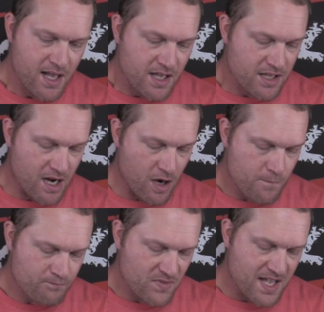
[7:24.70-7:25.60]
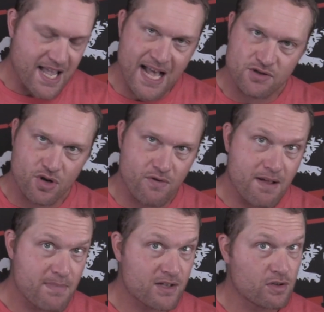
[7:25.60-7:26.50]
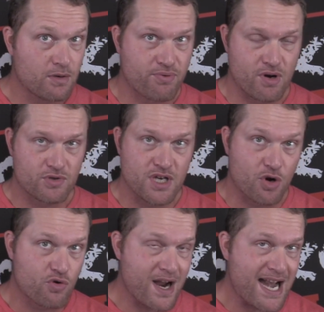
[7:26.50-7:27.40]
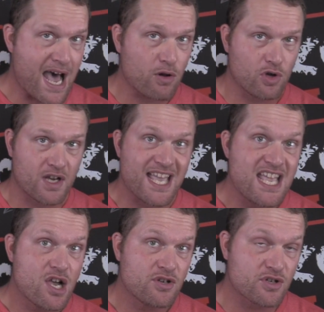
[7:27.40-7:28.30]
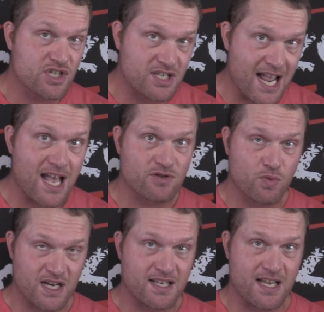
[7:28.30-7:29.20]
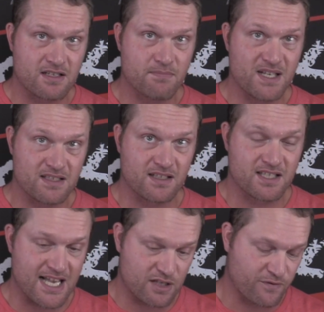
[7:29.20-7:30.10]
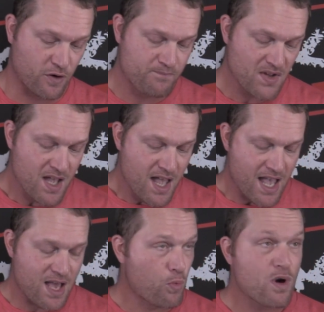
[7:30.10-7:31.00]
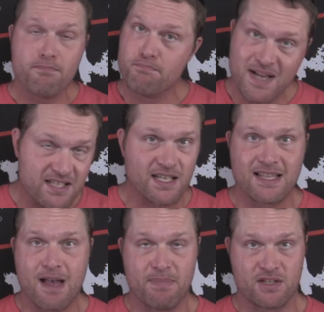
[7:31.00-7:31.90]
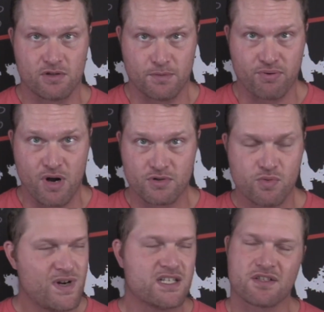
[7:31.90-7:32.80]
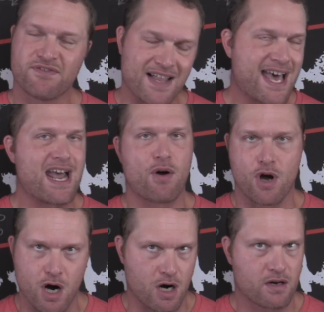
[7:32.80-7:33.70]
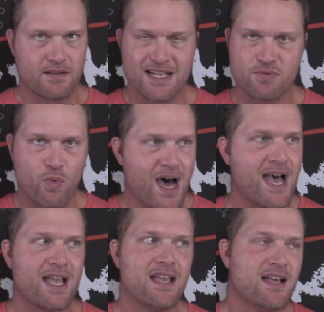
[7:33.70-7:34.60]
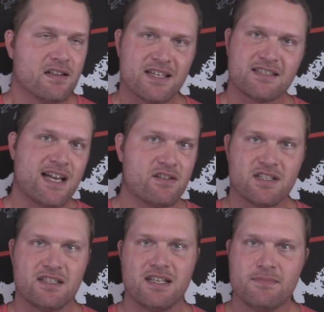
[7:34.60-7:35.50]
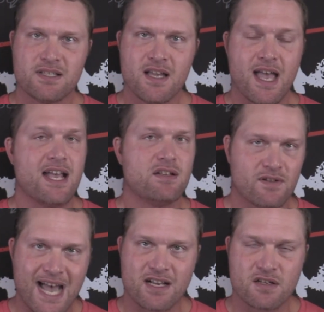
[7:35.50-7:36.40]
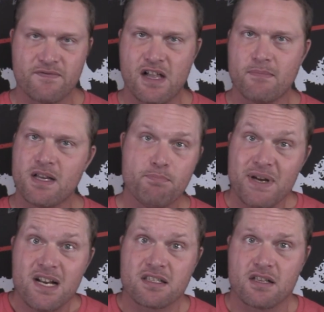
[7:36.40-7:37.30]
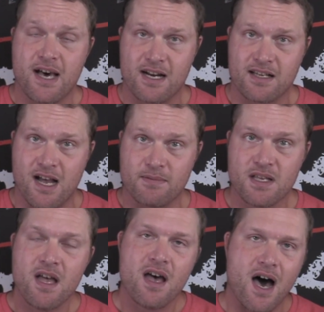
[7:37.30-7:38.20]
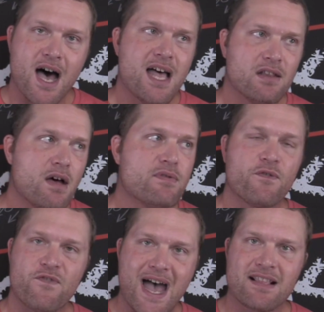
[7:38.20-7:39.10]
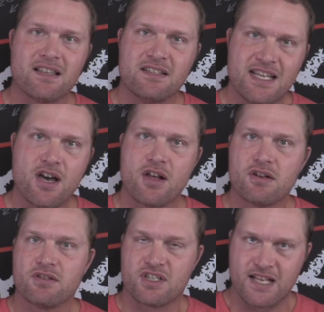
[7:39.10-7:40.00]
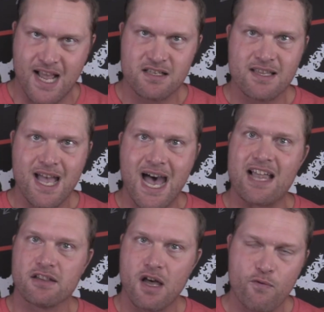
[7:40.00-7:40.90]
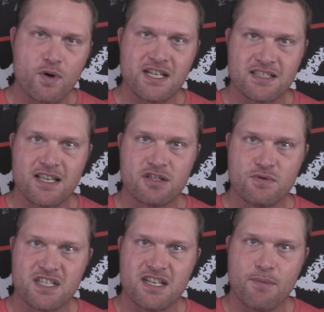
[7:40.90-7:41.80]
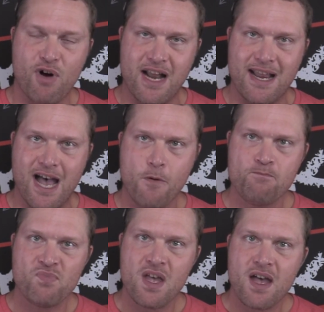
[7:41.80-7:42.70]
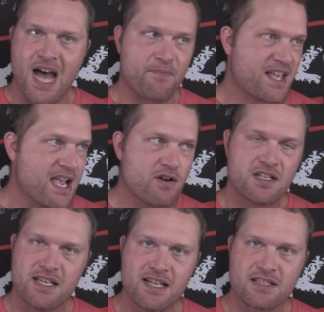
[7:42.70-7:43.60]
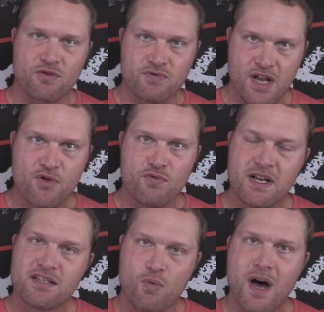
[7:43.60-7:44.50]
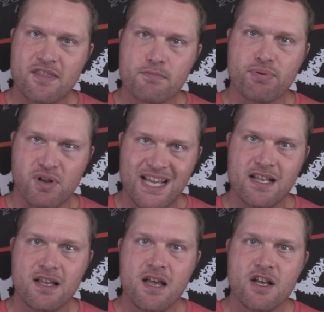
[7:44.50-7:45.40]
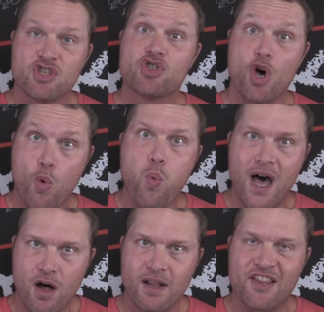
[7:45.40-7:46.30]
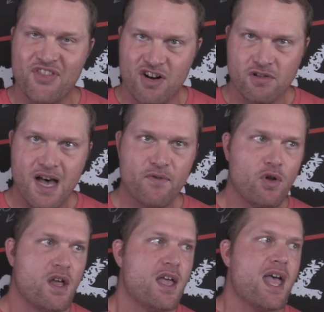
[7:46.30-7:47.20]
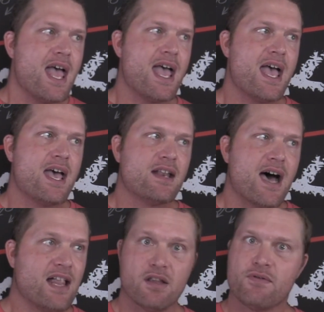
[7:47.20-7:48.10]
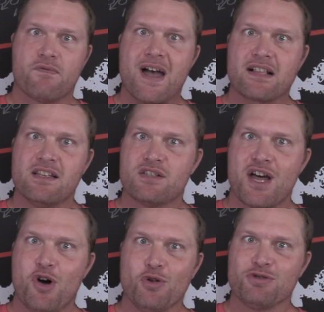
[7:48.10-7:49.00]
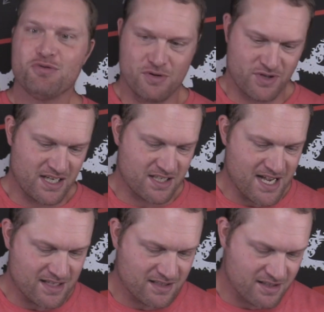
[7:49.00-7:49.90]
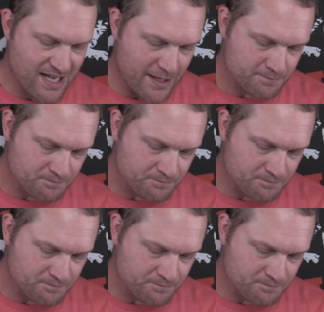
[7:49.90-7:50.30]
You know, he has a great mental approach, a great outlook. He understands what it takes to be successful, and we're missing that mental approach. We just flat out are. That's why less talented teams and the lack of development beat us a lot of times. I love the fact that Deion understands that. I love what he says to his team right now. I guarantee it's another reason why they're playing so well at their level. And I love the fact that he's kind of old school in things he has to say.